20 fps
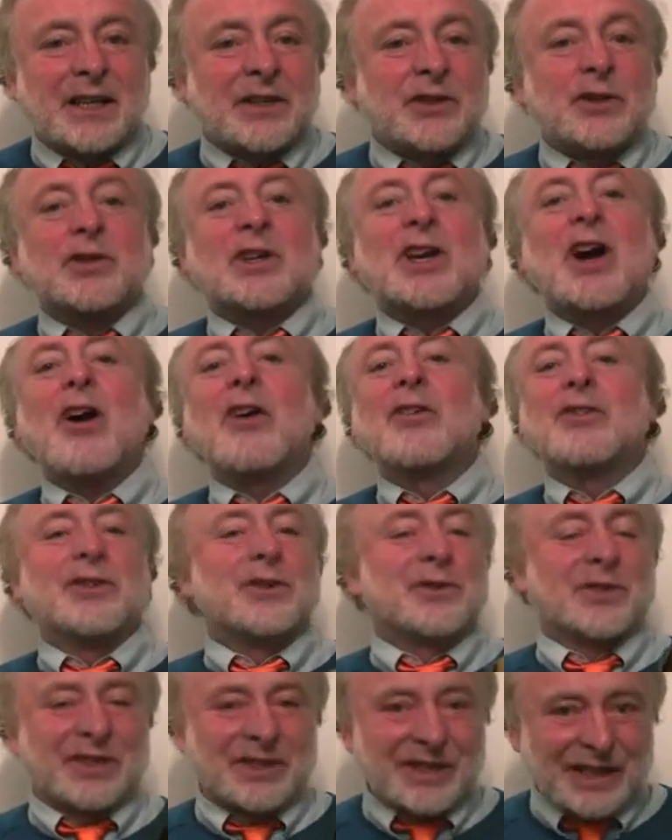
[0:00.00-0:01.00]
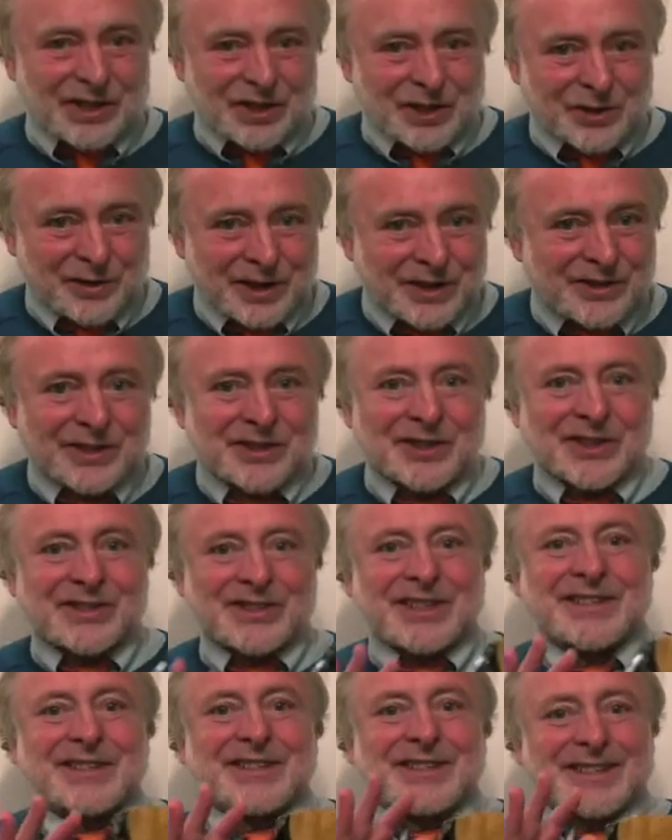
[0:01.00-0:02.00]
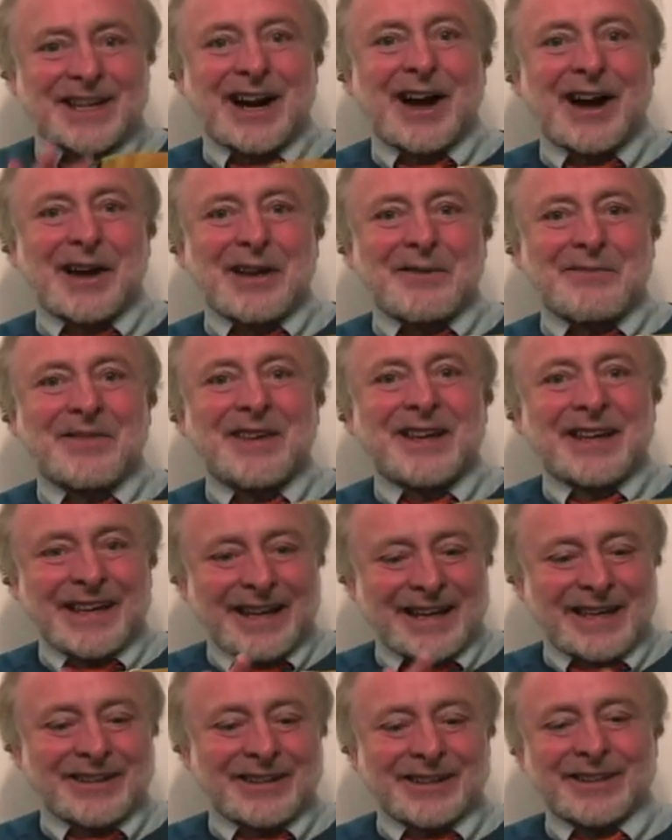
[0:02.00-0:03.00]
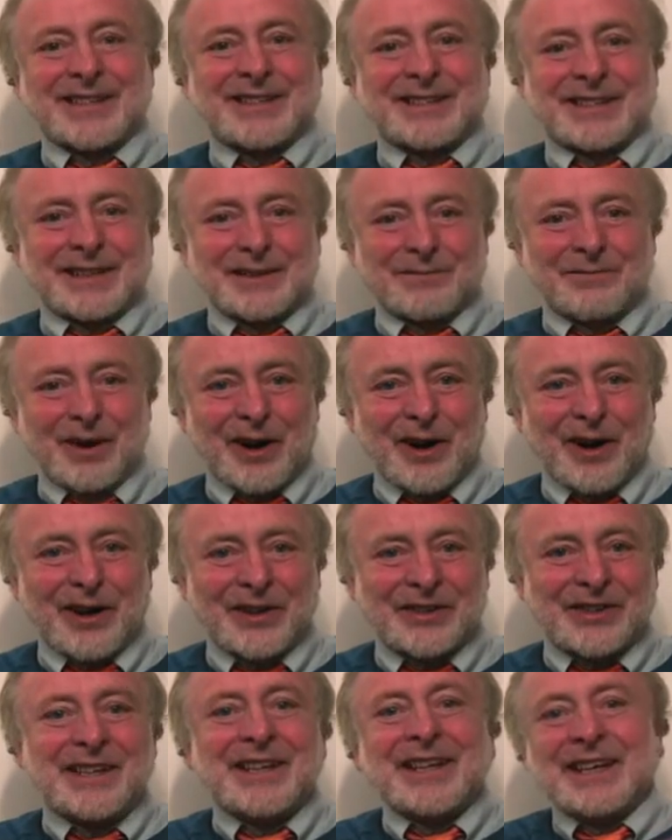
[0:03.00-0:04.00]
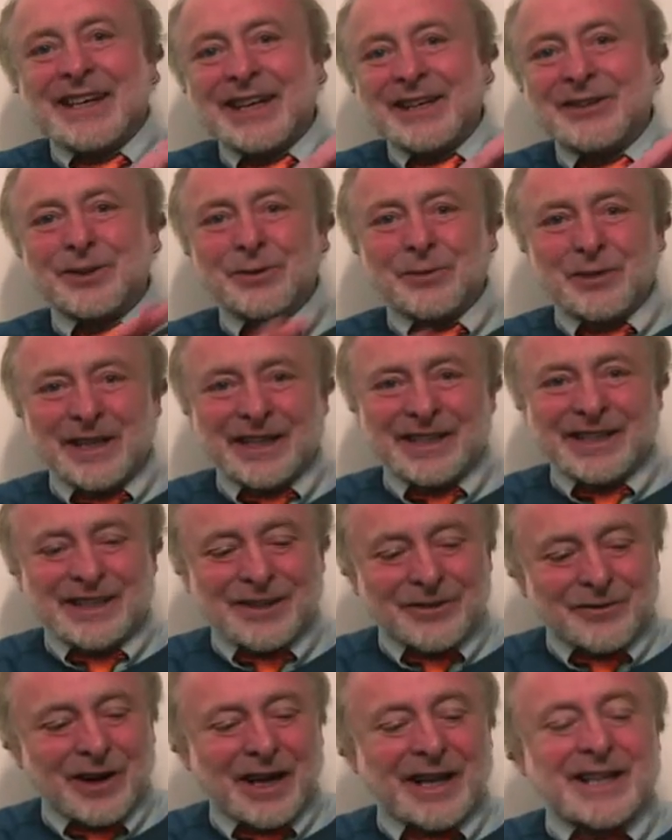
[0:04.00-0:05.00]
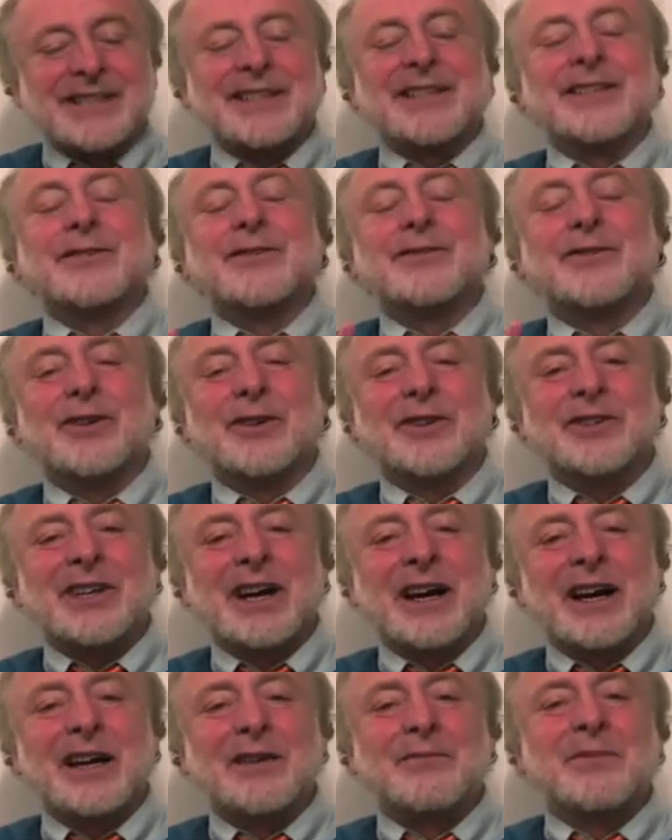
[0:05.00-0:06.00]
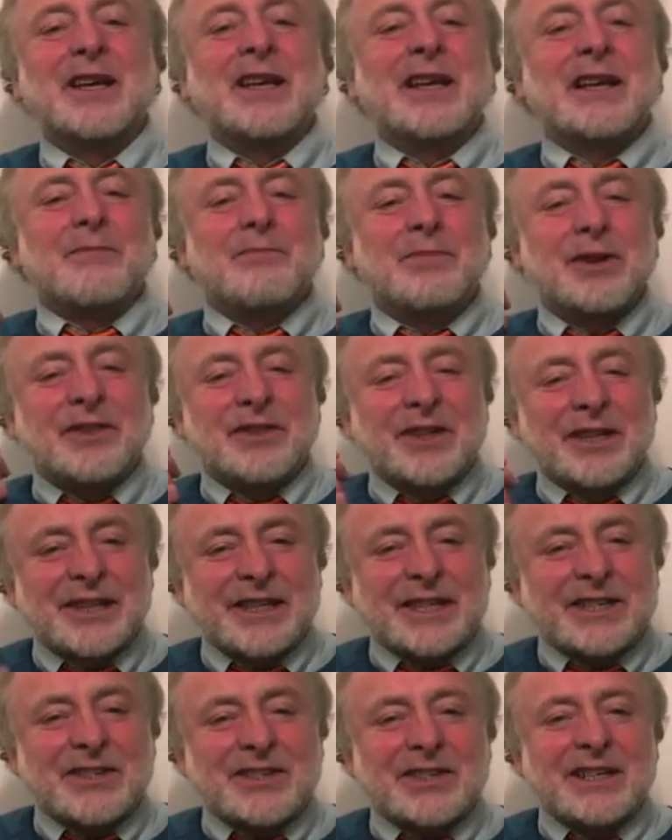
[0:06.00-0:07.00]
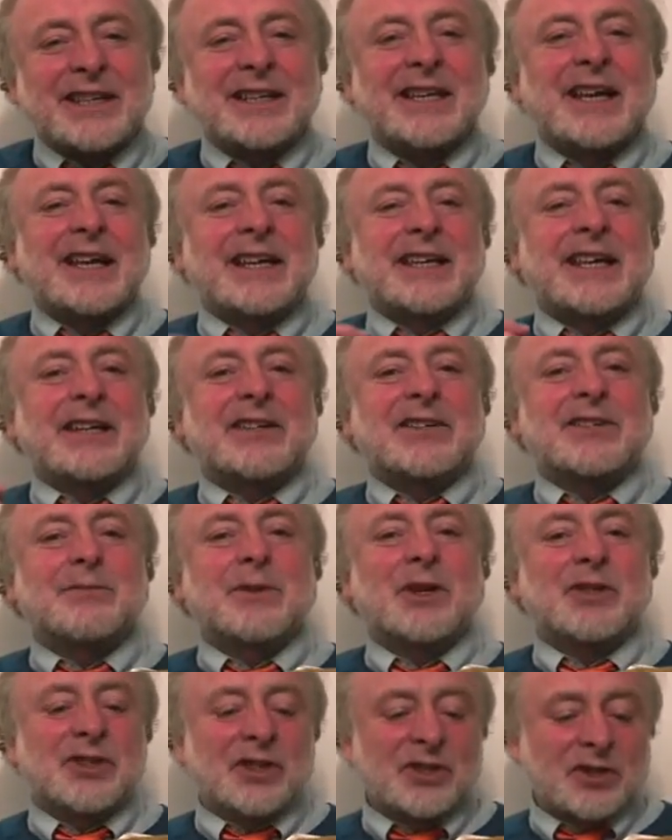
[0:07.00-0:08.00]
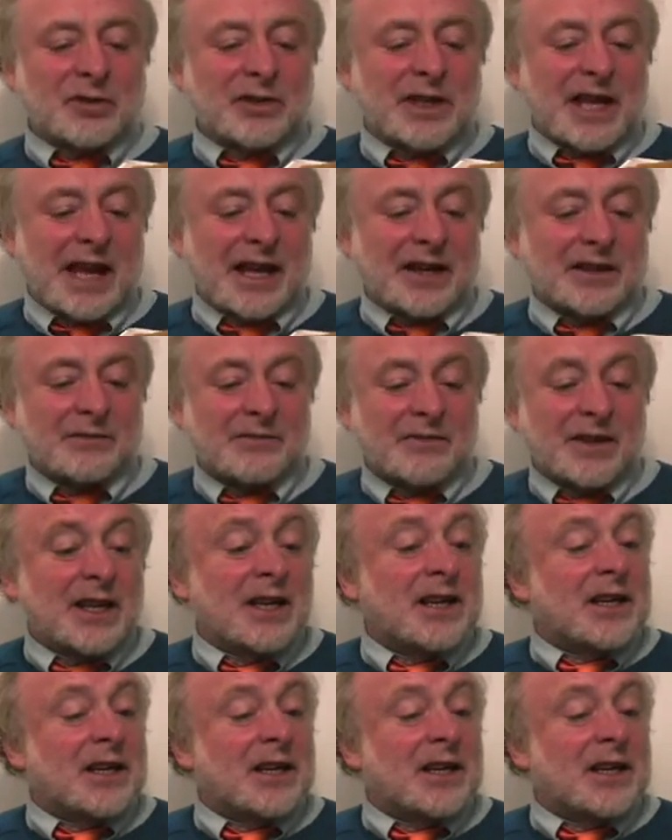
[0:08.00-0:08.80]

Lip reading: You can't use a dictionary, there just isn't time in the listening part. In the reading and writing, you've got time, but the listening, get as much as you can.